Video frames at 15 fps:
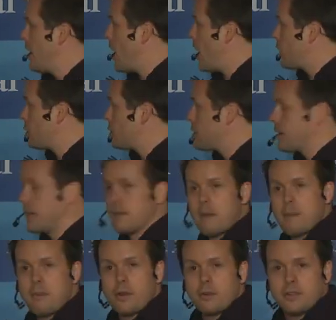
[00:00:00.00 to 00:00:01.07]
I'd also get my
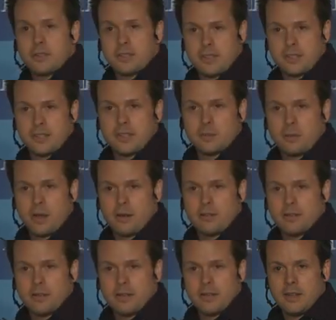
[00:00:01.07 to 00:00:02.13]
bonuses as well.